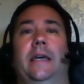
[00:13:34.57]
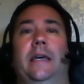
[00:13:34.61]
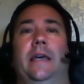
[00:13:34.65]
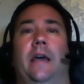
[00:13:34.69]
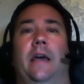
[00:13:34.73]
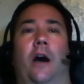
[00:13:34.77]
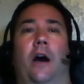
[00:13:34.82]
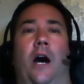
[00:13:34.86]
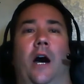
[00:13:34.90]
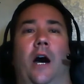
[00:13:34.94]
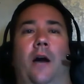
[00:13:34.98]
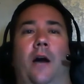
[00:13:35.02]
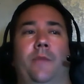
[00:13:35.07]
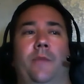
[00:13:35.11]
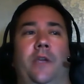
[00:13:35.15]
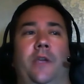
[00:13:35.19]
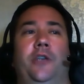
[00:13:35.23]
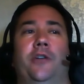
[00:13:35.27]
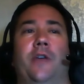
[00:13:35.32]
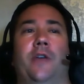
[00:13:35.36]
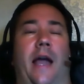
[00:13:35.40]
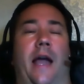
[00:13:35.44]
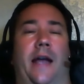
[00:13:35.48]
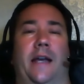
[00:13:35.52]
And
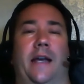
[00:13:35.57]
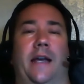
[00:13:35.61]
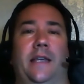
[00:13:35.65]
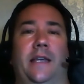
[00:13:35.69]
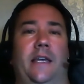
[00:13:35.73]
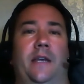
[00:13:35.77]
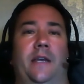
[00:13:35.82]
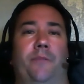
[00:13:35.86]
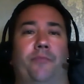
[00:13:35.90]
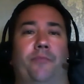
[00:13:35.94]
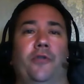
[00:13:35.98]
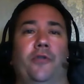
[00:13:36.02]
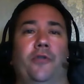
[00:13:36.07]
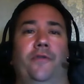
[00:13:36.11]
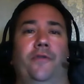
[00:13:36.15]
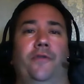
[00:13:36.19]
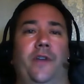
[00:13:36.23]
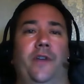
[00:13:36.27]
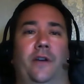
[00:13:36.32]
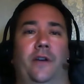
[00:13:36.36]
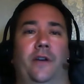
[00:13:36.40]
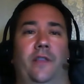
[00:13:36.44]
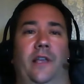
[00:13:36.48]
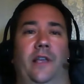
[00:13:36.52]
you're not going to get approved
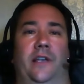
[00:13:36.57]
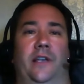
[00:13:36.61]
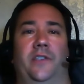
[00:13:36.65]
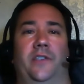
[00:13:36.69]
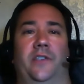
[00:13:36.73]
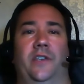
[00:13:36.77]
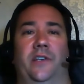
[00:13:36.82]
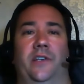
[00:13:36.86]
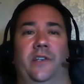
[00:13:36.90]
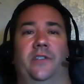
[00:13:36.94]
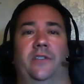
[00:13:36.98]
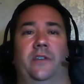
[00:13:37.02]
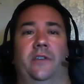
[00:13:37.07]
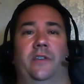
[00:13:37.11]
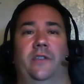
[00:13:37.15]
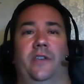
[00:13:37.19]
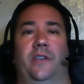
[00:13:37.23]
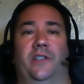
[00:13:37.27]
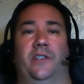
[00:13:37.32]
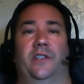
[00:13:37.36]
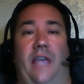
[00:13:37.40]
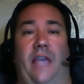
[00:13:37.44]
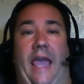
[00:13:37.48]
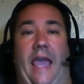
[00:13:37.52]
there unless this
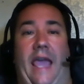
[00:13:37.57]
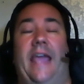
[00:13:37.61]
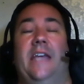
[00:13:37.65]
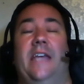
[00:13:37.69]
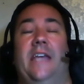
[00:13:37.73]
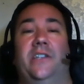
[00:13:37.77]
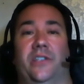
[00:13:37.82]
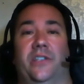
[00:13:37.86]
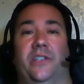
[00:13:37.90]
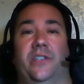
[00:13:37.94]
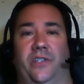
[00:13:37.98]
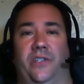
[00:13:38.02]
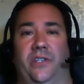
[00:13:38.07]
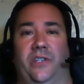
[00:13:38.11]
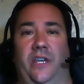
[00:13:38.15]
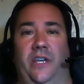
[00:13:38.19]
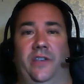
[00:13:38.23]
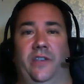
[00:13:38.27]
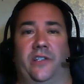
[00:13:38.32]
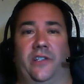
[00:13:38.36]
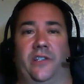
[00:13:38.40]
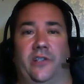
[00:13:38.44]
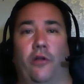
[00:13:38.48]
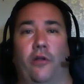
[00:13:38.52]
agency,
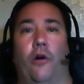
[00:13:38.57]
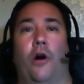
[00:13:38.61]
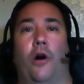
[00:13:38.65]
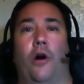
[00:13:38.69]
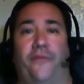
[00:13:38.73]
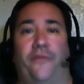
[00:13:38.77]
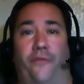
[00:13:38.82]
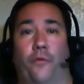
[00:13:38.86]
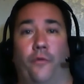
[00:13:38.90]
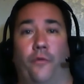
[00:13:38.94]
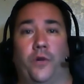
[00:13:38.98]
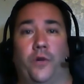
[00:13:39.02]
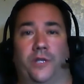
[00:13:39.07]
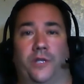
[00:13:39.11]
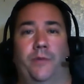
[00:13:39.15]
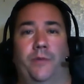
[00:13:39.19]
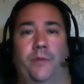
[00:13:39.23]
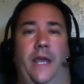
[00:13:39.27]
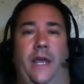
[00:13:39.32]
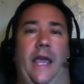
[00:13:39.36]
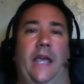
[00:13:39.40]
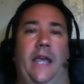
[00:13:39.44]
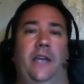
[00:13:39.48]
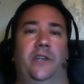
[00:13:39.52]
this law
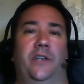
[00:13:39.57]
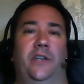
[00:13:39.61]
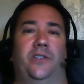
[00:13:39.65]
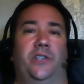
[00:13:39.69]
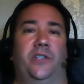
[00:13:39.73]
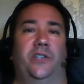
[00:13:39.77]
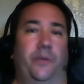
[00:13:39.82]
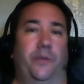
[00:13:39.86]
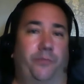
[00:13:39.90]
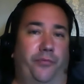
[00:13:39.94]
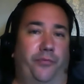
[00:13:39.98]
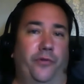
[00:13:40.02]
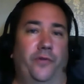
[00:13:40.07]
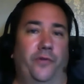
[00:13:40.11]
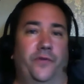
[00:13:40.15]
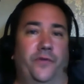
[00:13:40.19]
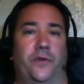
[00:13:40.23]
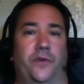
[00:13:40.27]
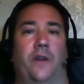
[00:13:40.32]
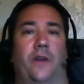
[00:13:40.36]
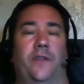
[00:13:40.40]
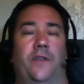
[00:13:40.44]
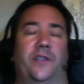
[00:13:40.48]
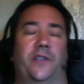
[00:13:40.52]
enforcement agency, approves
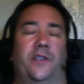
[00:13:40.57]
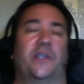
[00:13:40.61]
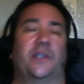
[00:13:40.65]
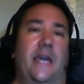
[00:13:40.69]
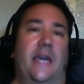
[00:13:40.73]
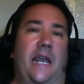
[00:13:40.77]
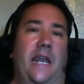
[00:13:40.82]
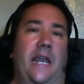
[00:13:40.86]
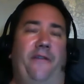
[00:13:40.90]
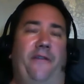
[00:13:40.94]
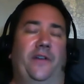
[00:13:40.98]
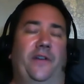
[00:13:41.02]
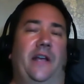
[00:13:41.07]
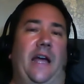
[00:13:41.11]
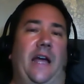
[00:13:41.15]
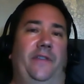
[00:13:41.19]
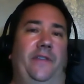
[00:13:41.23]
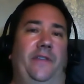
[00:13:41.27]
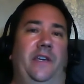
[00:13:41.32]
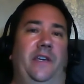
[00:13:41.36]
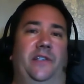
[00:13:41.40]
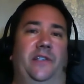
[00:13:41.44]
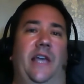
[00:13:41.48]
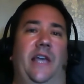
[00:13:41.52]
all this. And I forgot
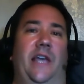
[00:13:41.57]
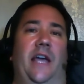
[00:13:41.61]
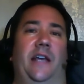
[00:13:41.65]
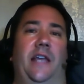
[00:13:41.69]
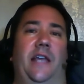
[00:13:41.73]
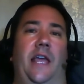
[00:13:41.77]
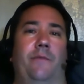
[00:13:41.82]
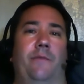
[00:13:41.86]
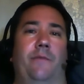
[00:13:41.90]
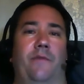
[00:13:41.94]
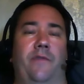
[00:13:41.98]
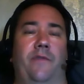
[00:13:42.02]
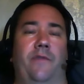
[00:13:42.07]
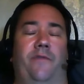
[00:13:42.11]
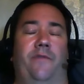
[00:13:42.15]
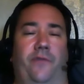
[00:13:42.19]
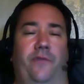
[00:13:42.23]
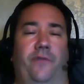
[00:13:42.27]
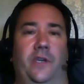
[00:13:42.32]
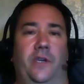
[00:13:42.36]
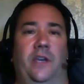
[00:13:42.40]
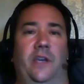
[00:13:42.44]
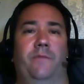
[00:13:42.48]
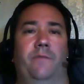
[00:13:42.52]
the exact name of it.
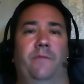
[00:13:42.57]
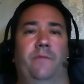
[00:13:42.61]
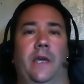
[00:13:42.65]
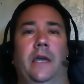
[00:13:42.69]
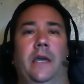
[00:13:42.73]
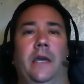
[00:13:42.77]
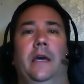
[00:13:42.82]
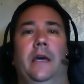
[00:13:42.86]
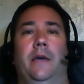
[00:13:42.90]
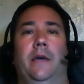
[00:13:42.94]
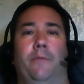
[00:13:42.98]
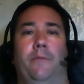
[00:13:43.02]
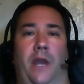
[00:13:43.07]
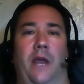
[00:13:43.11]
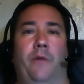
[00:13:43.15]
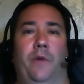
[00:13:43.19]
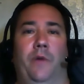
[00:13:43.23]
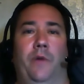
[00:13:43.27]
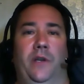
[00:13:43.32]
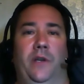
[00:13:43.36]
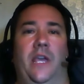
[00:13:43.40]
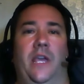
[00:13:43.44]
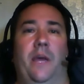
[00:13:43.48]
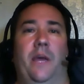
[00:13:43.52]
Forgive me. But
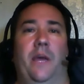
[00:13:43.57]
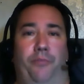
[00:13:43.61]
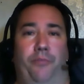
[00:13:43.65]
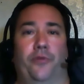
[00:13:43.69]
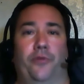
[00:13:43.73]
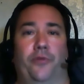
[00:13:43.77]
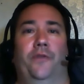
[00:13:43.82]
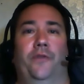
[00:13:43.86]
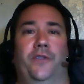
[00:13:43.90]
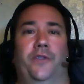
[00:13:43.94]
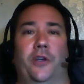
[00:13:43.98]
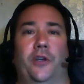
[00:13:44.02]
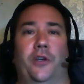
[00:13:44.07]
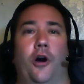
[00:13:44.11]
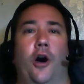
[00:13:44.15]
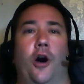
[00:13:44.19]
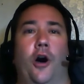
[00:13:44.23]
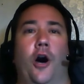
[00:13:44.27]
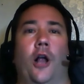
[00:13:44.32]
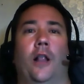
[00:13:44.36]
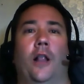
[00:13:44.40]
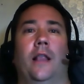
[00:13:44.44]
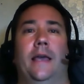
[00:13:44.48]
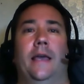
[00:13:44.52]
anyways, they approved it
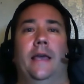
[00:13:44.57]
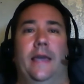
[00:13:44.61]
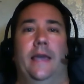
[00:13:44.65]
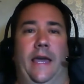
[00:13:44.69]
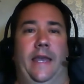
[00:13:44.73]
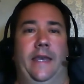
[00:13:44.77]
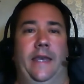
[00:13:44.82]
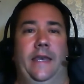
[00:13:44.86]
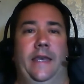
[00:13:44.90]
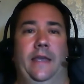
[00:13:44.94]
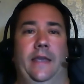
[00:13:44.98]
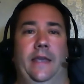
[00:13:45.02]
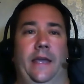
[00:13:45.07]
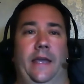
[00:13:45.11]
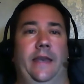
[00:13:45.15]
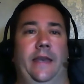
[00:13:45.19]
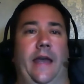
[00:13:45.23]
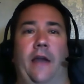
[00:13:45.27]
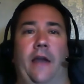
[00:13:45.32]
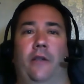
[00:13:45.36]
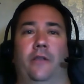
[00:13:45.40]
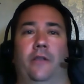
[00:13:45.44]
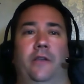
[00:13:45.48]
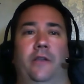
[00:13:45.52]
all. And
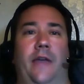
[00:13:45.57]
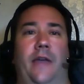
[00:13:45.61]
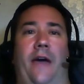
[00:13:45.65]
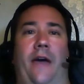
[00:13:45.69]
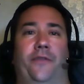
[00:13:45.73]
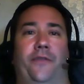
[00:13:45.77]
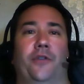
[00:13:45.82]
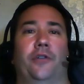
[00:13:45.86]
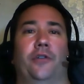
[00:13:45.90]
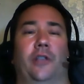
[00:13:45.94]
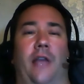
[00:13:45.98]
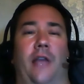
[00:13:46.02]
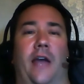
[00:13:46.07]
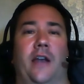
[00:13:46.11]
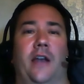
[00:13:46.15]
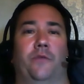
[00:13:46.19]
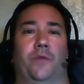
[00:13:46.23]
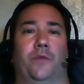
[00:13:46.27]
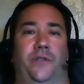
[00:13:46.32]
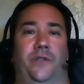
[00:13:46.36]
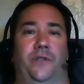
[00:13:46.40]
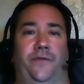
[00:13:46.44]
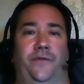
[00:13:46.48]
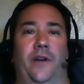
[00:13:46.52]
not only that, their letter
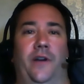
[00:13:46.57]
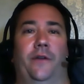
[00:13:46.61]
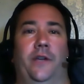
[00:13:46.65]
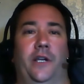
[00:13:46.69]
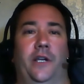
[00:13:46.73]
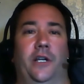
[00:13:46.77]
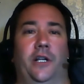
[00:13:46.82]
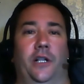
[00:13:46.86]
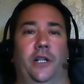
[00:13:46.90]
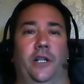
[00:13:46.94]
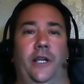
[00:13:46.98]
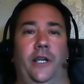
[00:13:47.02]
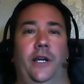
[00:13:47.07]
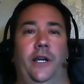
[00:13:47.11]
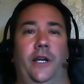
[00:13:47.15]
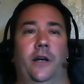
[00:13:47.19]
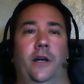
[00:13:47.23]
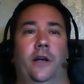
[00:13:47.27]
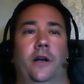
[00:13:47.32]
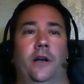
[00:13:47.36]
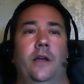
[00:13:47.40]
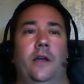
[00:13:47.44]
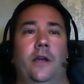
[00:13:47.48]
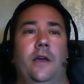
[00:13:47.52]
was very
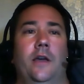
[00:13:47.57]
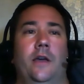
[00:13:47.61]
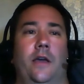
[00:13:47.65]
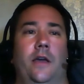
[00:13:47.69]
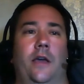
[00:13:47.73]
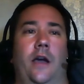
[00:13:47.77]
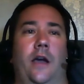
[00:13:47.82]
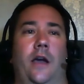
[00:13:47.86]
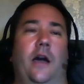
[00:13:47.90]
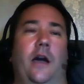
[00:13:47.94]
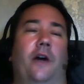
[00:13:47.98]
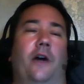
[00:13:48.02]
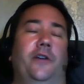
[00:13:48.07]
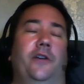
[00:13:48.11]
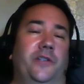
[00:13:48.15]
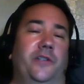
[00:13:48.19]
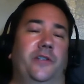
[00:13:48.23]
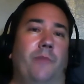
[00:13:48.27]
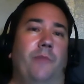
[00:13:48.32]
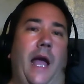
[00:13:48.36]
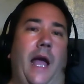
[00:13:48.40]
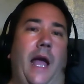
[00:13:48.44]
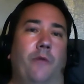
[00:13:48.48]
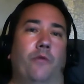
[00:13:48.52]
clear. I'll
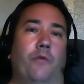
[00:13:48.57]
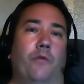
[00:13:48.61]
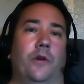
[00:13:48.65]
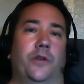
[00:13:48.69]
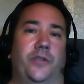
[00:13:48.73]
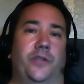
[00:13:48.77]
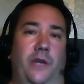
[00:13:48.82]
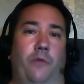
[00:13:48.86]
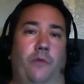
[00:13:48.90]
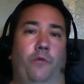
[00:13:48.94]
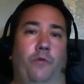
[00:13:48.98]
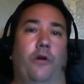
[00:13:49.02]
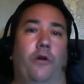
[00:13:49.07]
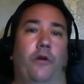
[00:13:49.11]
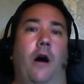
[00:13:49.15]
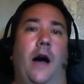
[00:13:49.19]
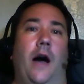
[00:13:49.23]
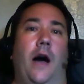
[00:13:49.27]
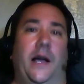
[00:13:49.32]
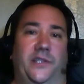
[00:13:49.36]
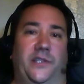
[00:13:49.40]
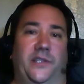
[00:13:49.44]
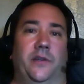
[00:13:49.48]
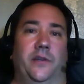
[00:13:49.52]
use my words, that we're
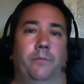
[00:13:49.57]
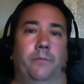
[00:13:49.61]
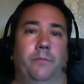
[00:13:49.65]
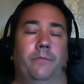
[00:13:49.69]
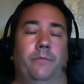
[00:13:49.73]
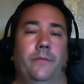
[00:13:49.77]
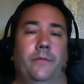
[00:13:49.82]
awesome.